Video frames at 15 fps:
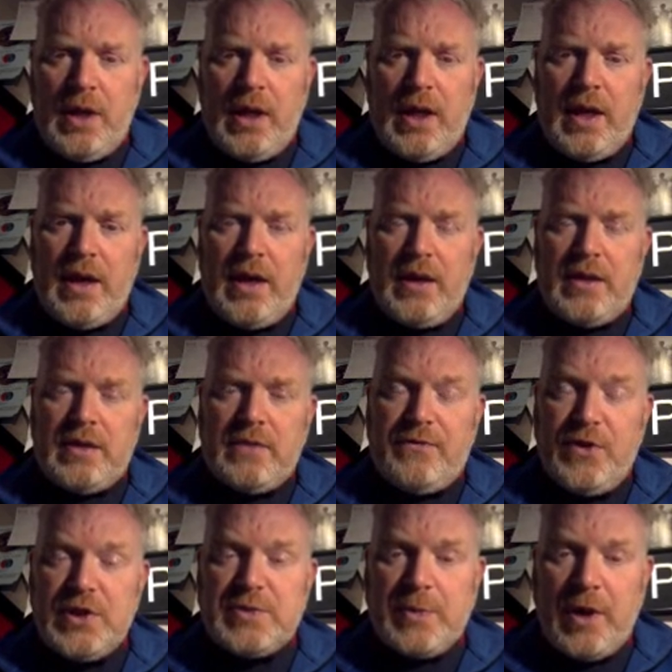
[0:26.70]
the
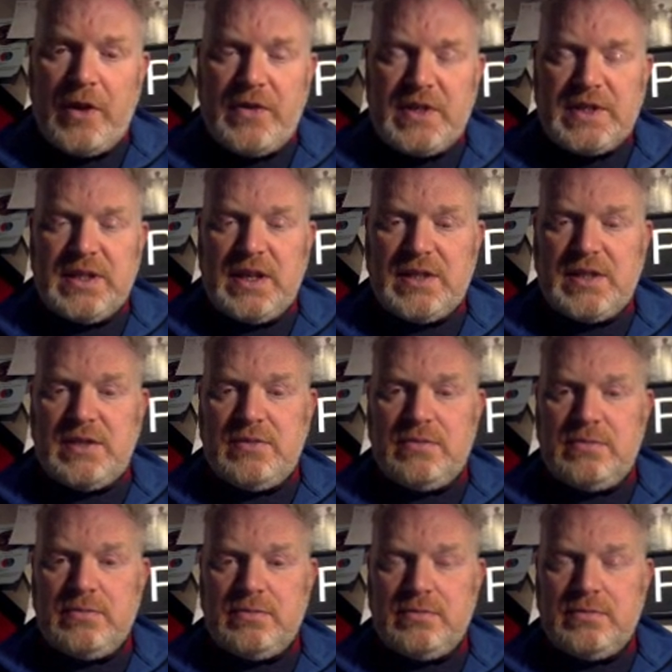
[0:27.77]
first part of this lesson.
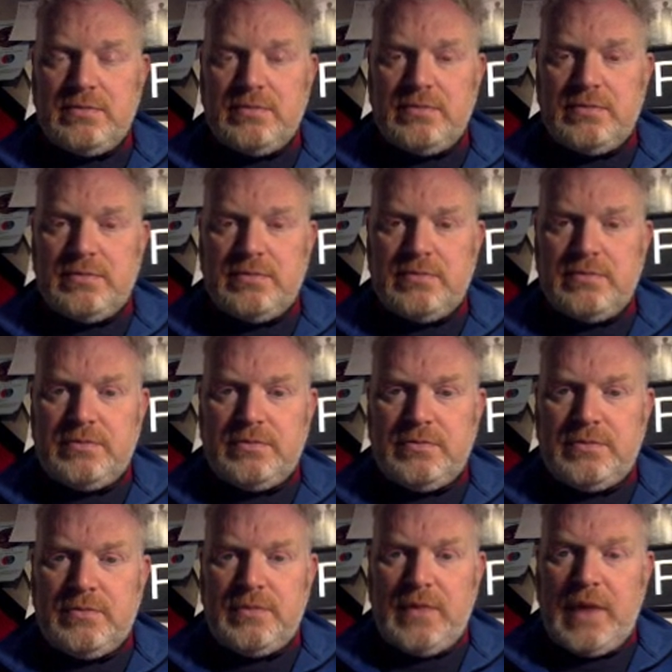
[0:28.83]

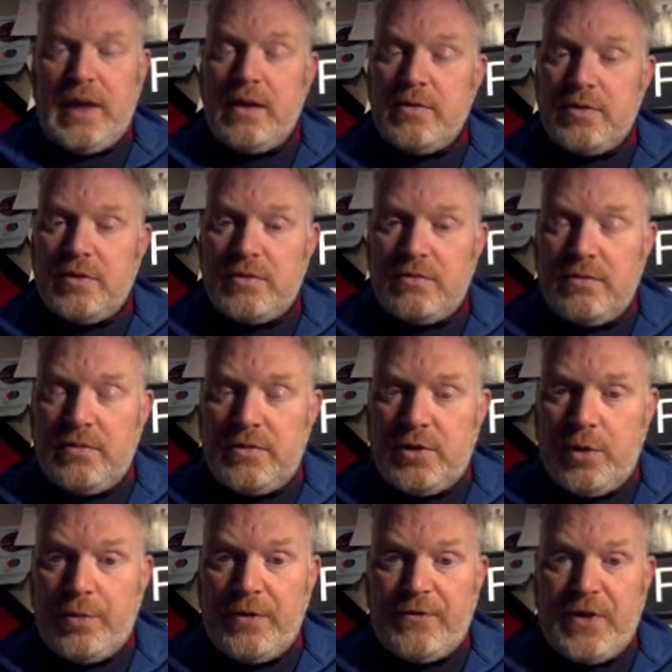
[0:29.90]
Don't
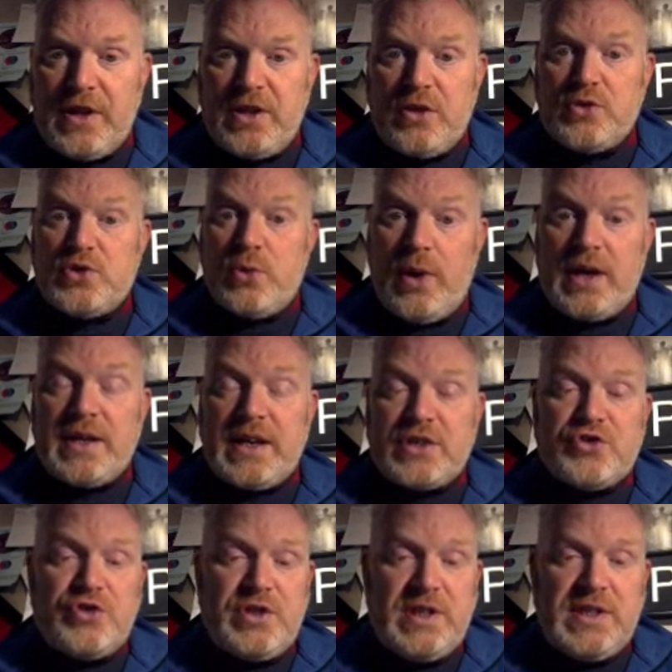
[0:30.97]
be afraid though to add
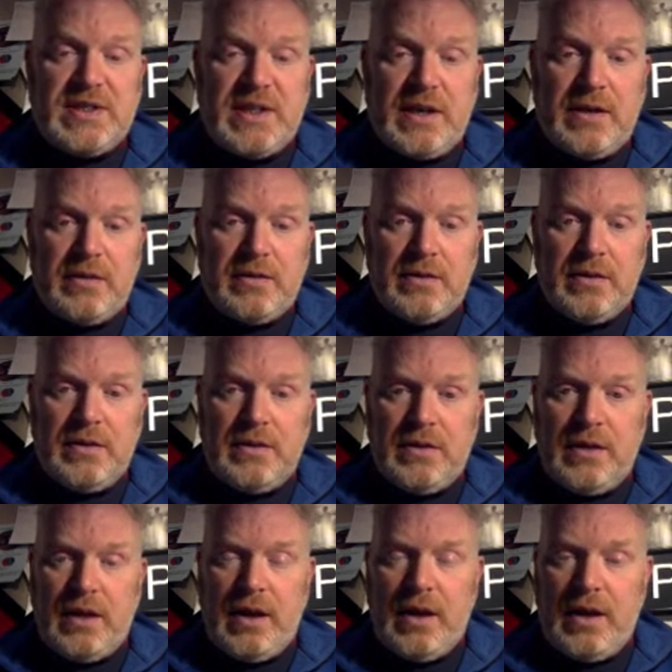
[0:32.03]
extra detail
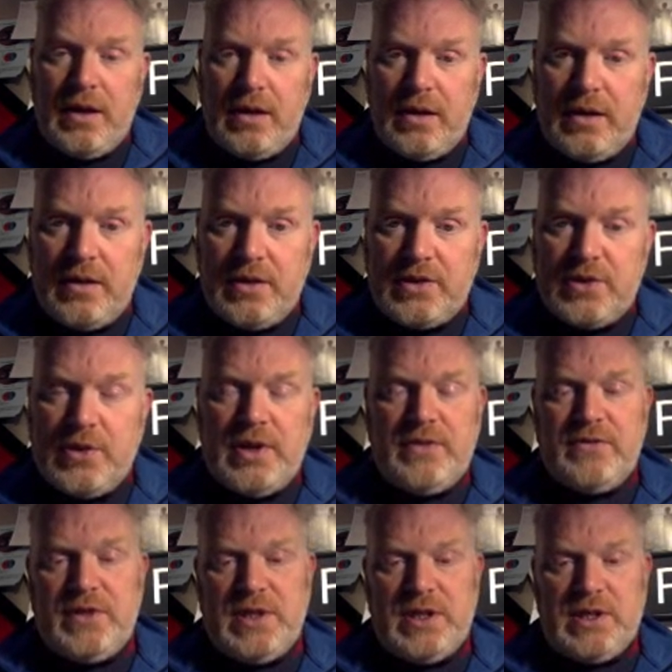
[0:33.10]
to it if
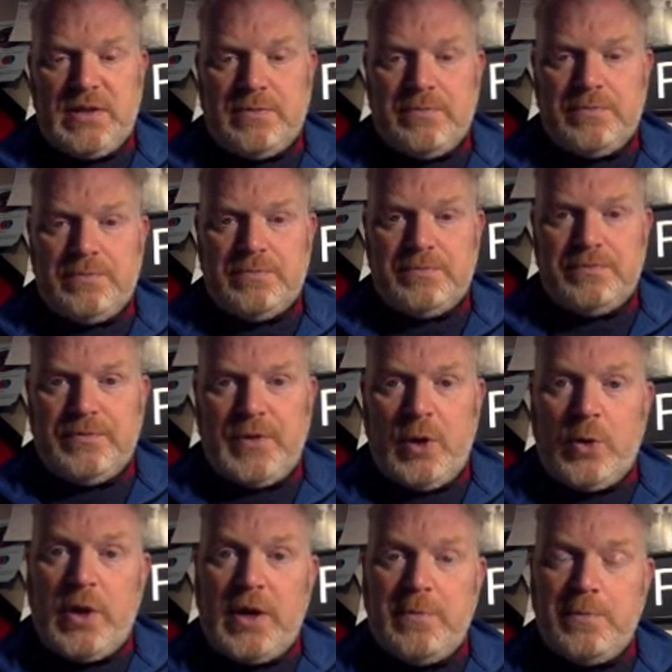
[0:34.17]
you need.
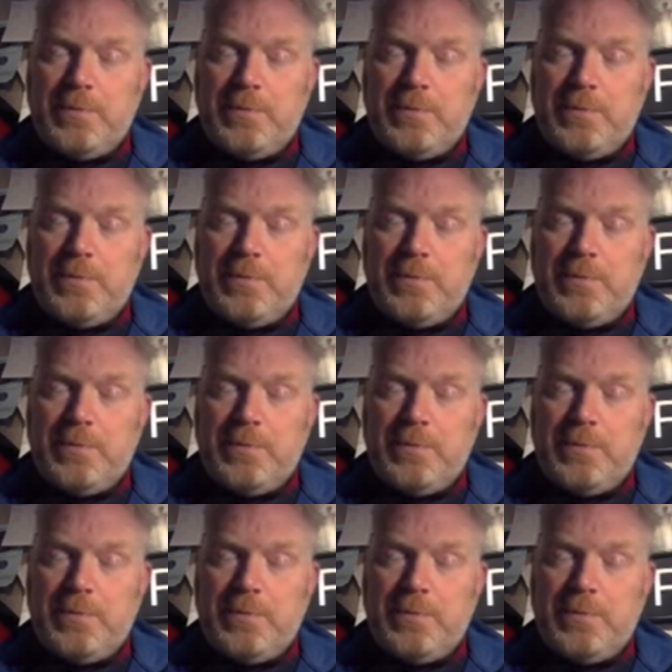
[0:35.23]
Okay,